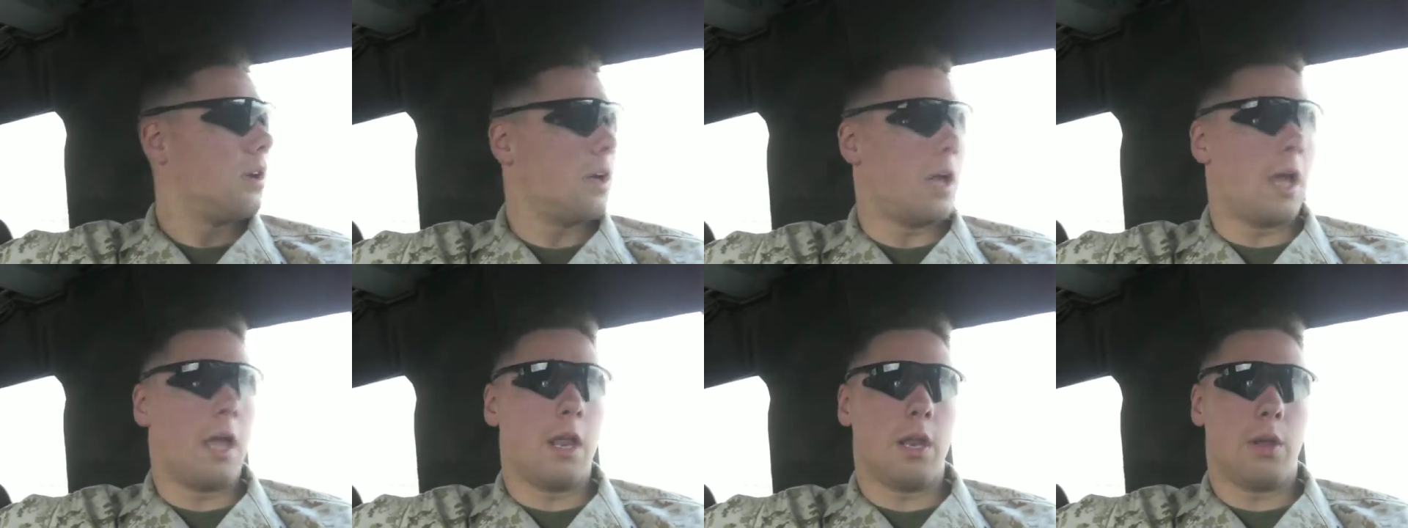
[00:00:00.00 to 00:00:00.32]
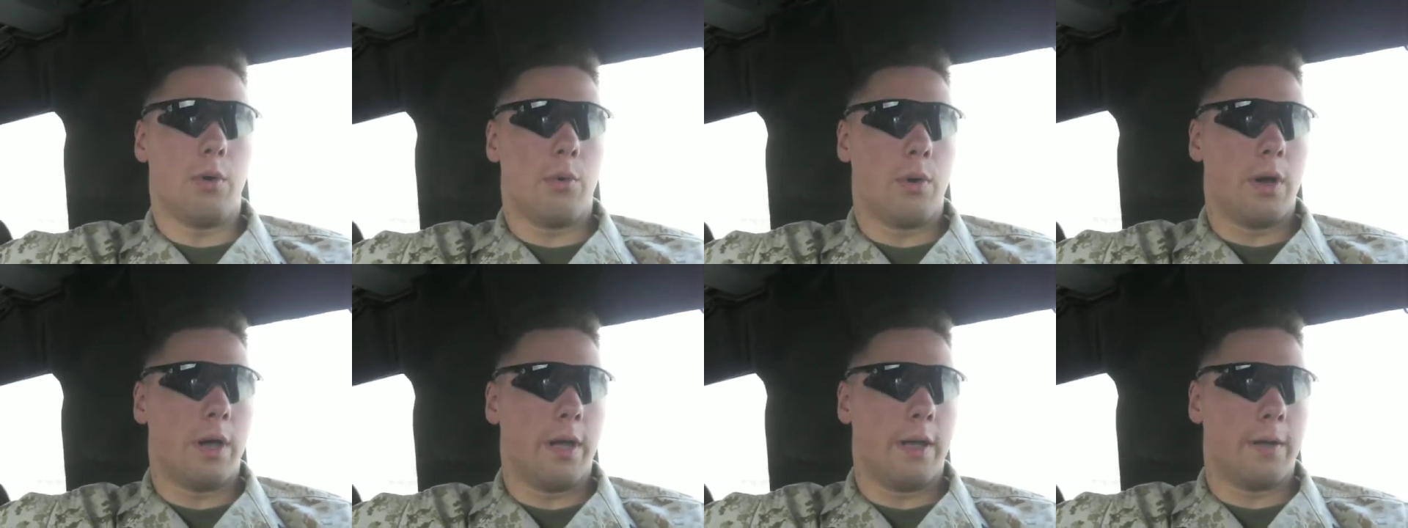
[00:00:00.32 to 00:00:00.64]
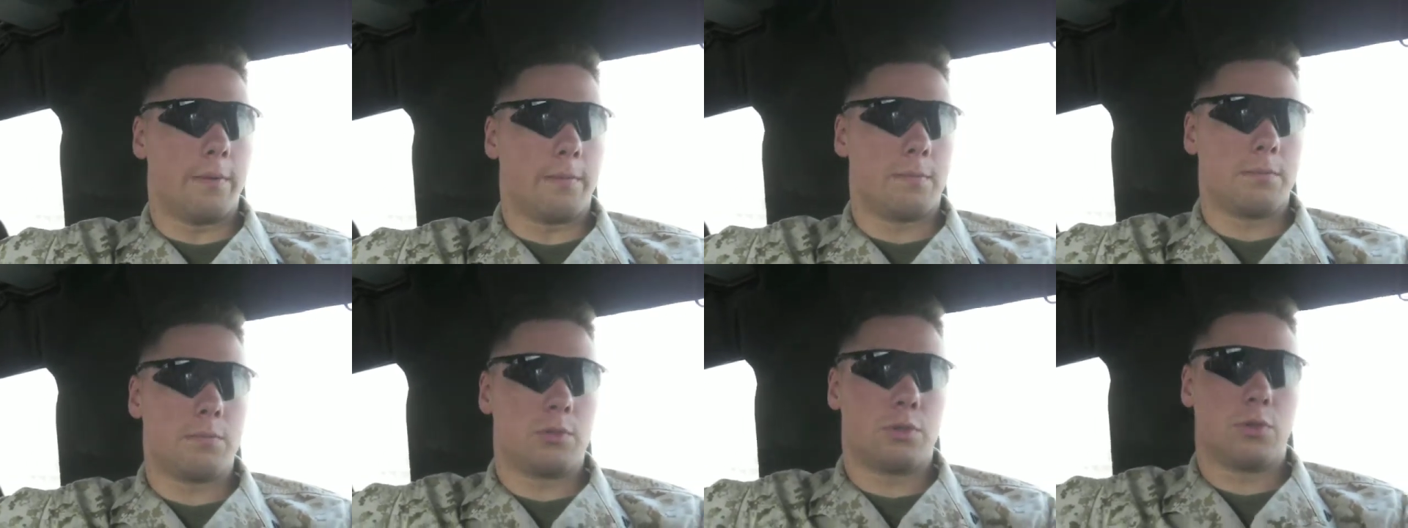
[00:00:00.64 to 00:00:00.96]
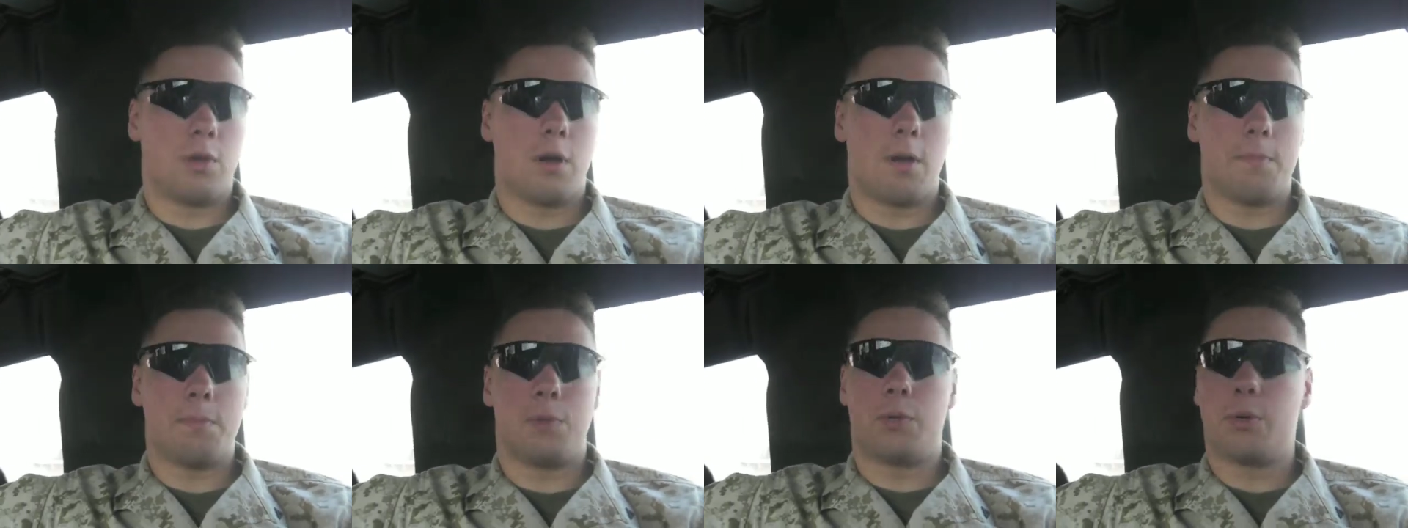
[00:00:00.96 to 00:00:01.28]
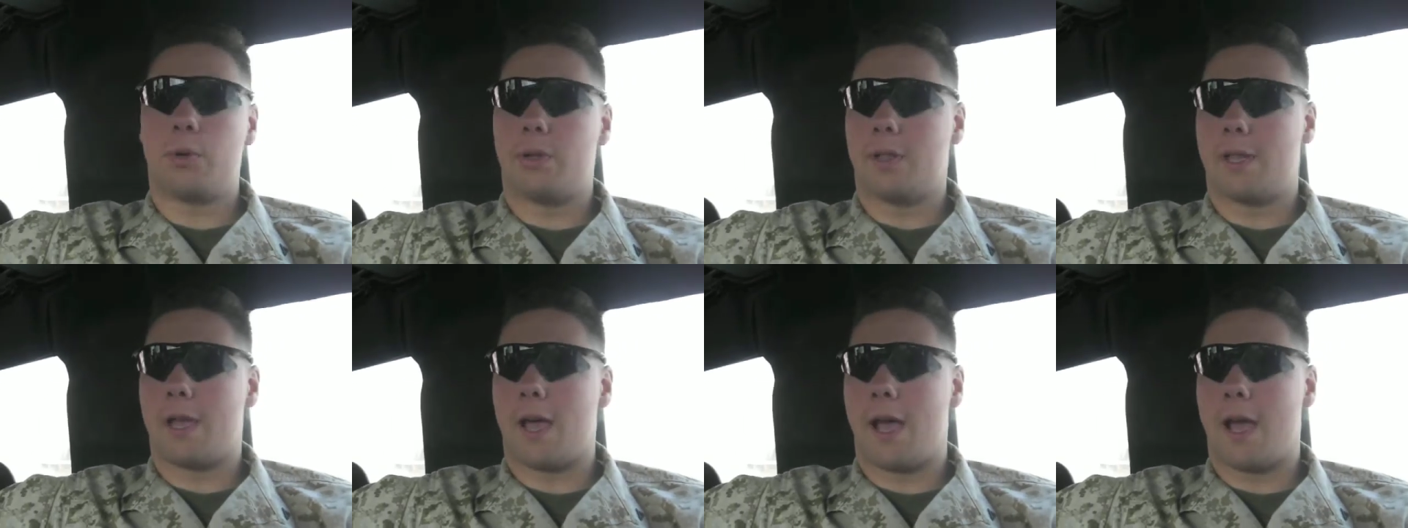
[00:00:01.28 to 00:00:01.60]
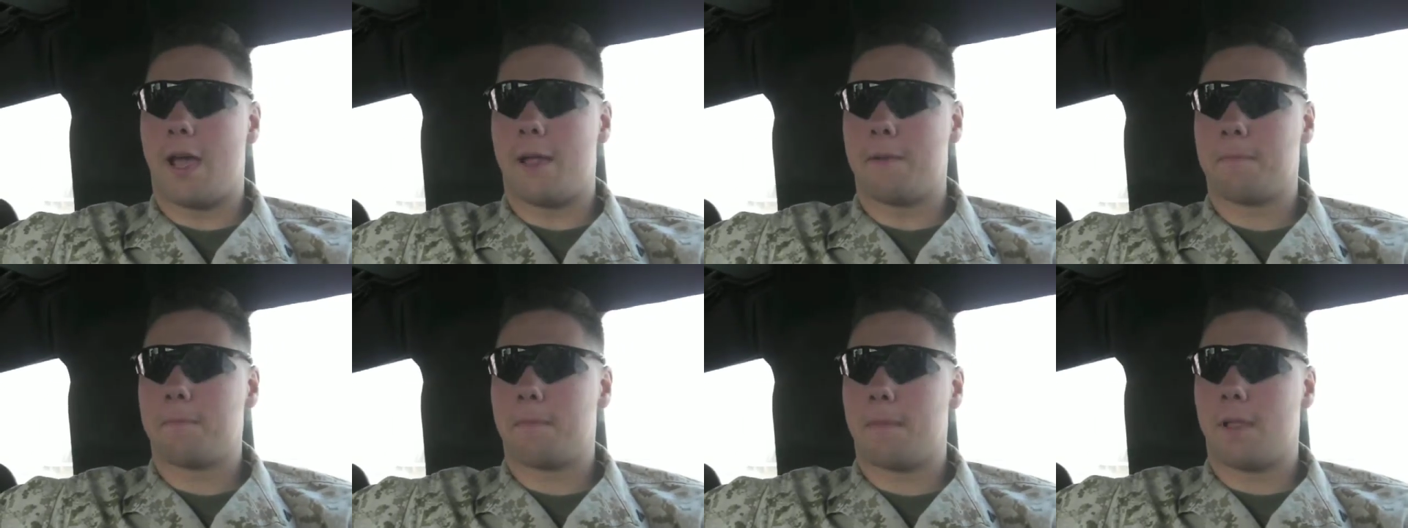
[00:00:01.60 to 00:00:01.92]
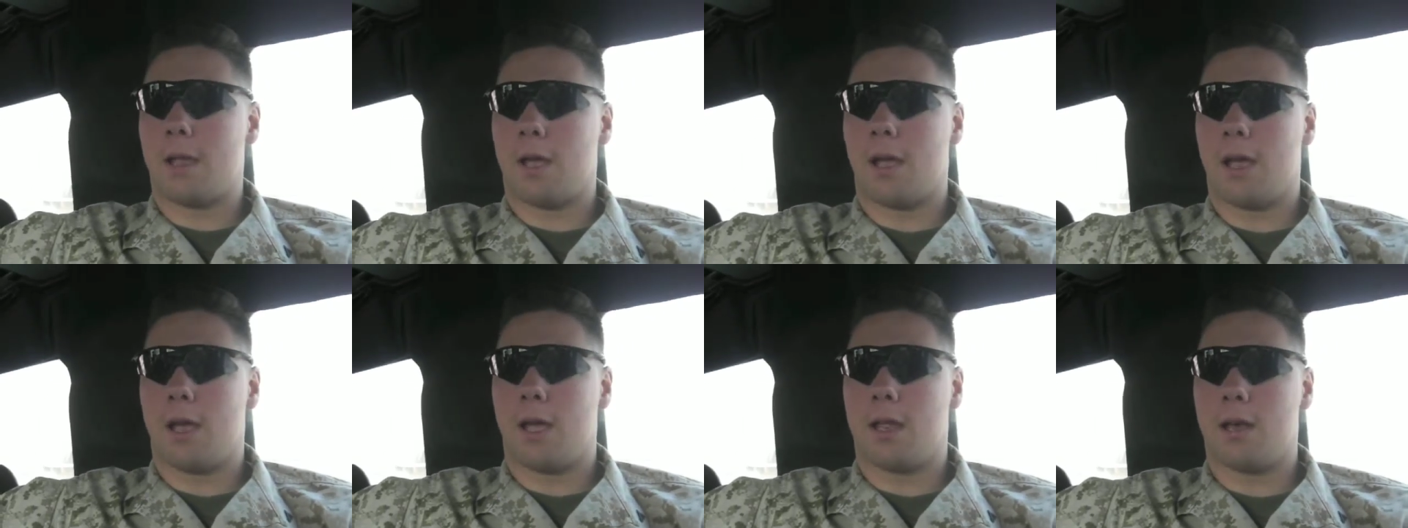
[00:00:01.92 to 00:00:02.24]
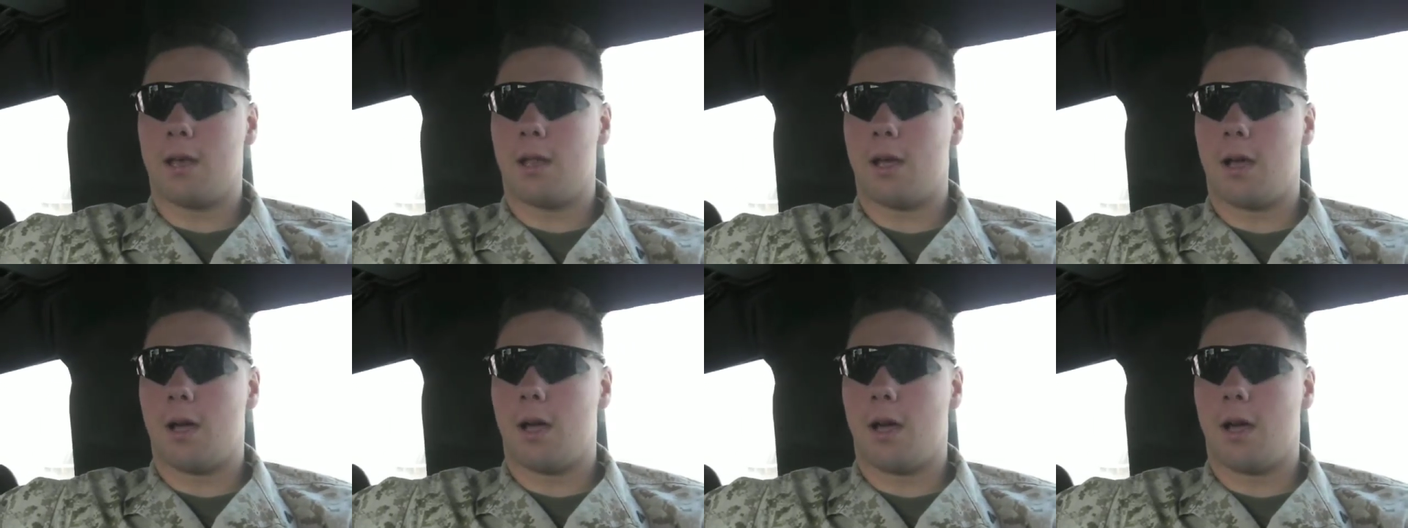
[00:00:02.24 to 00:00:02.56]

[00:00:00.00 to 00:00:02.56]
Anyway, so I'm doing that. And